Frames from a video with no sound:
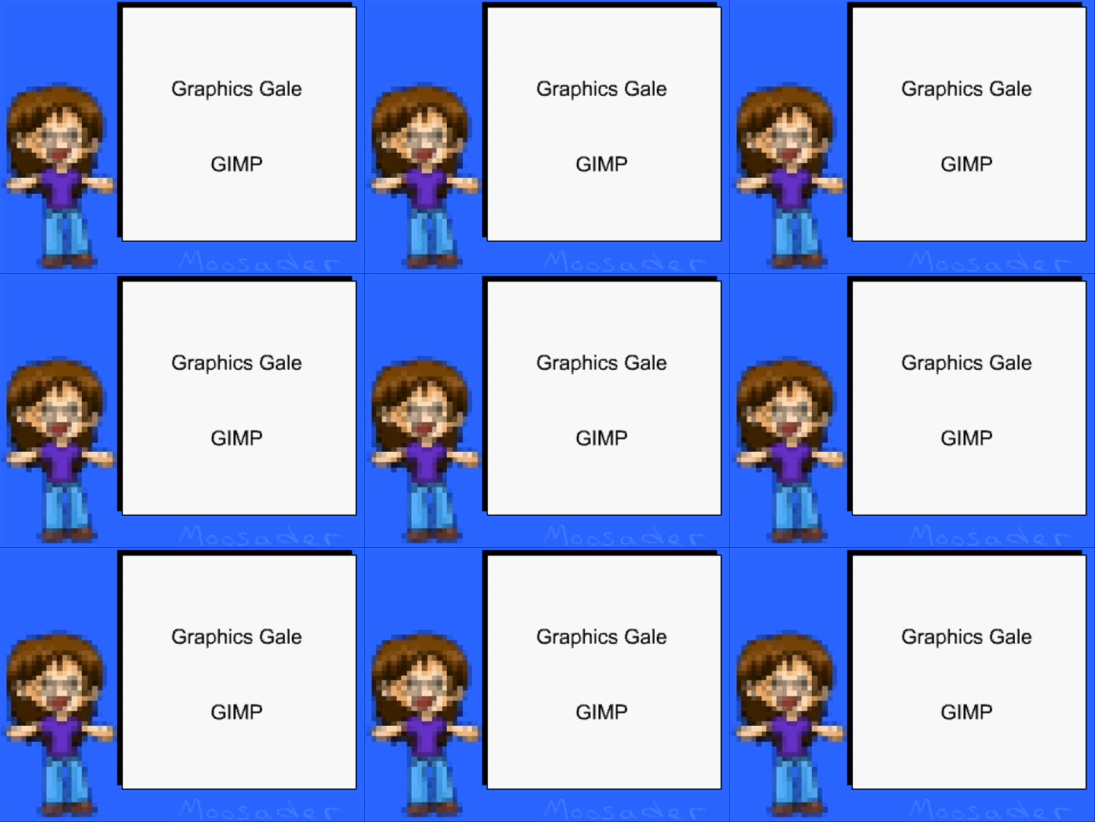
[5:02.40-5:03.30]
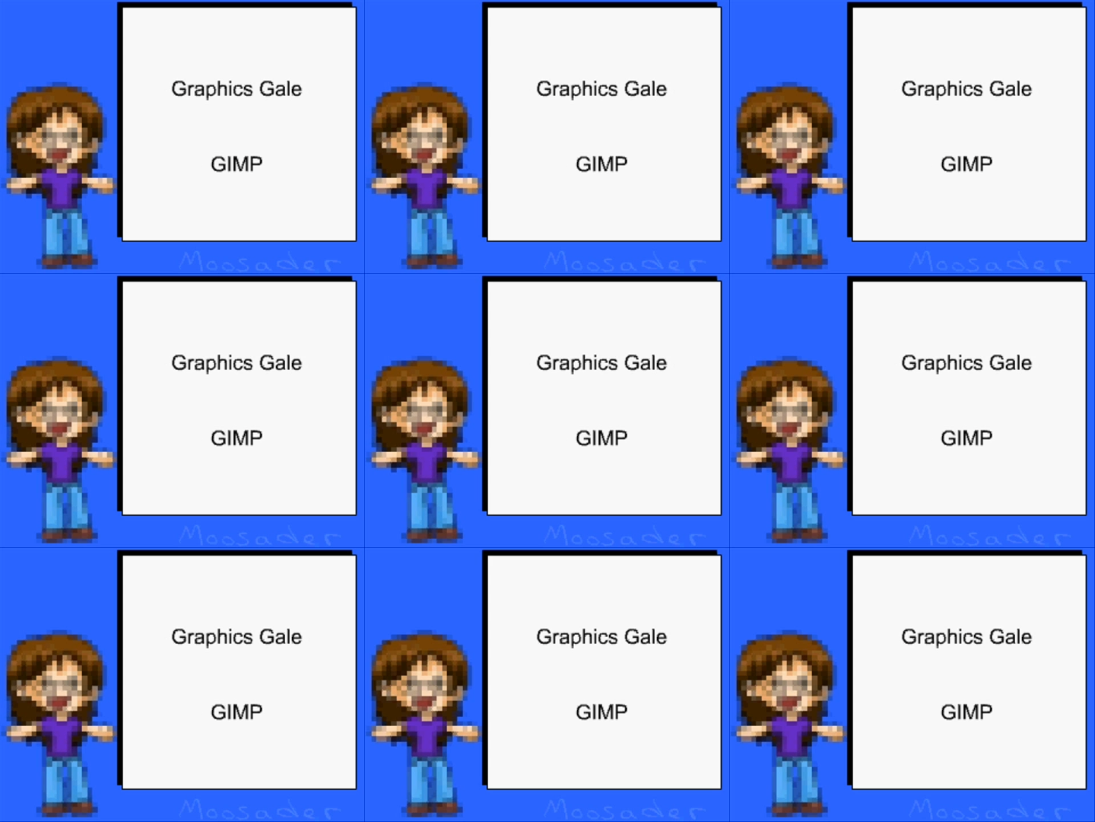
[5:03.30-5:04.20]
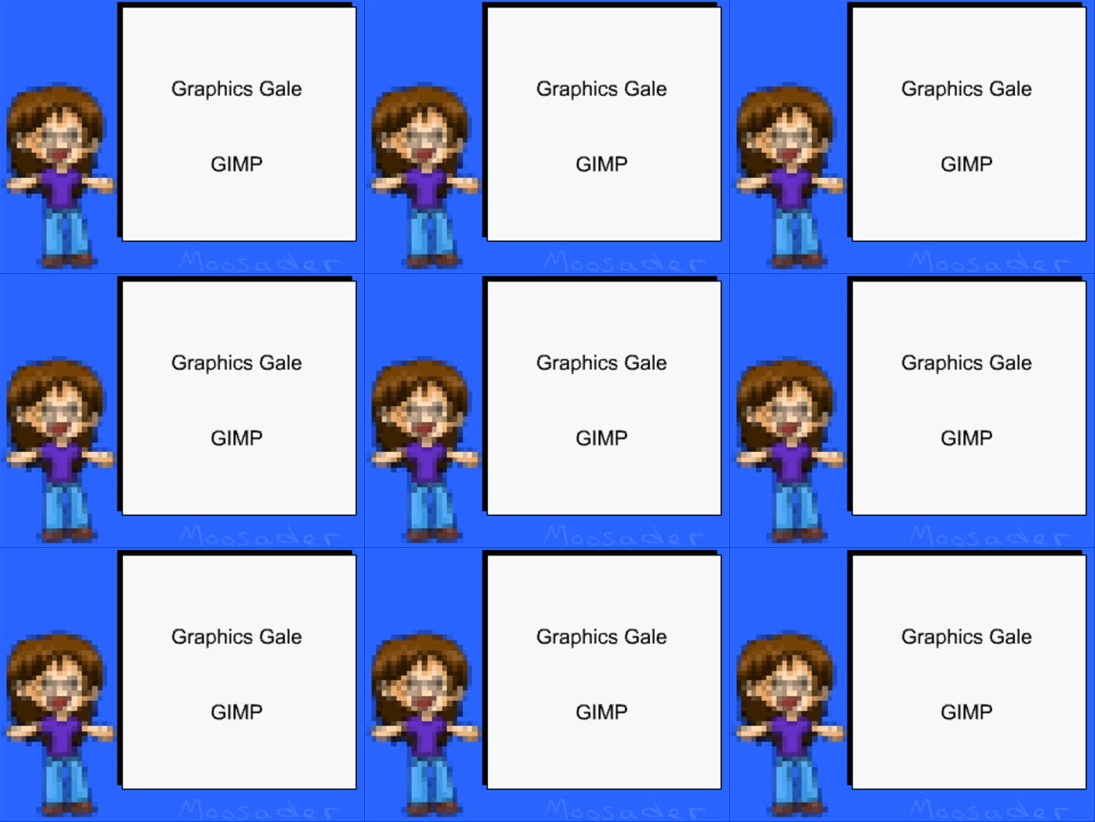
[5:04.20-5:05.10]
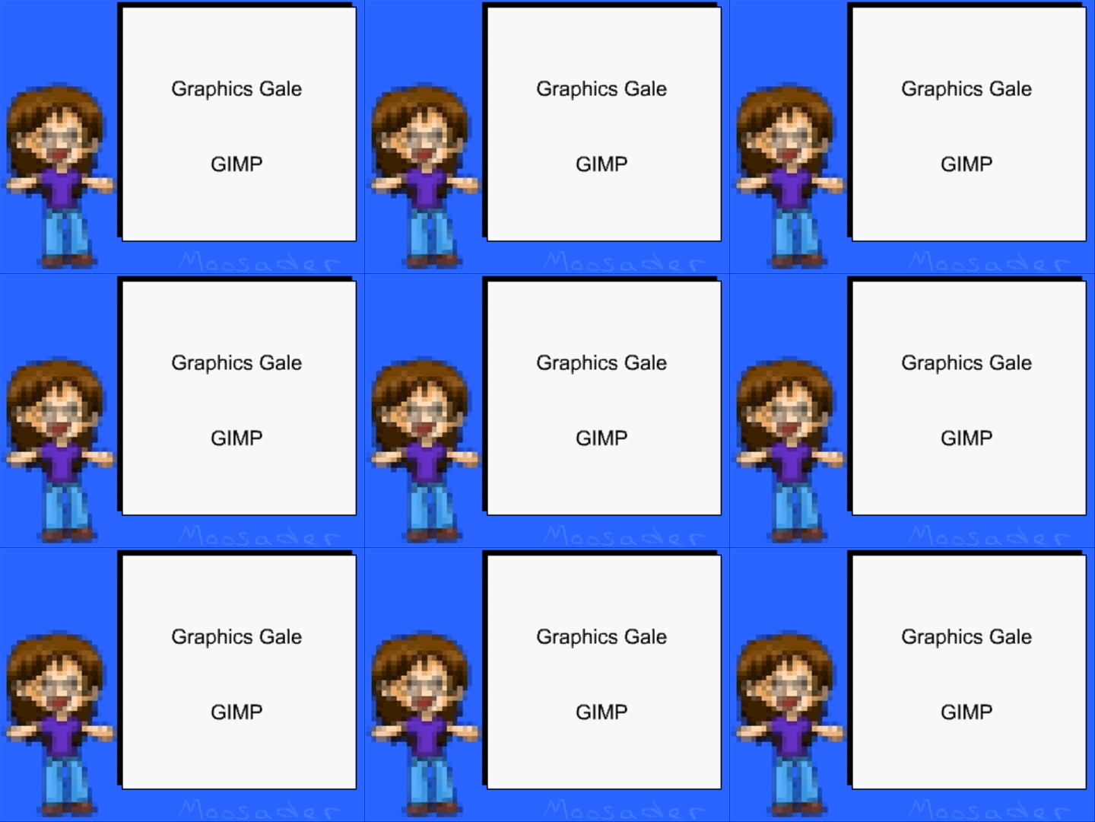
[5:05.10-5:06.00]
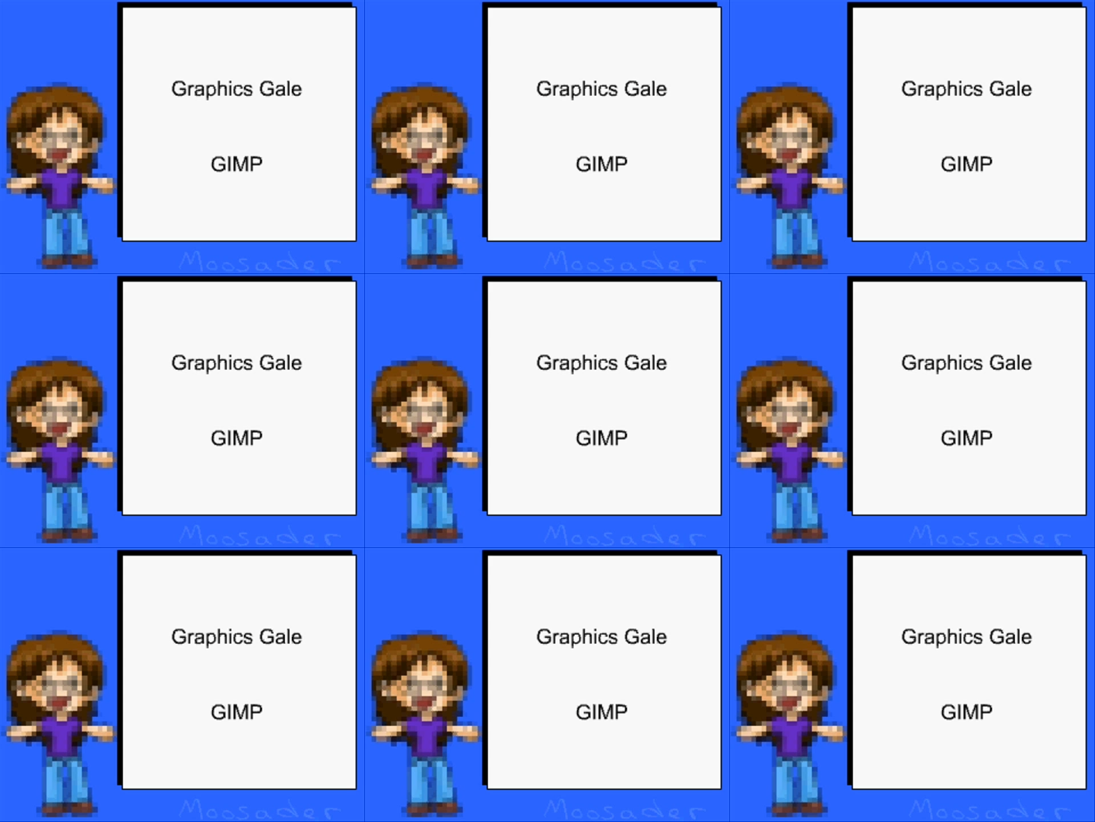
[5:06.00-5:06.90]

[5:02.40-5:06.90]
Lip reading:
(no speaker visible)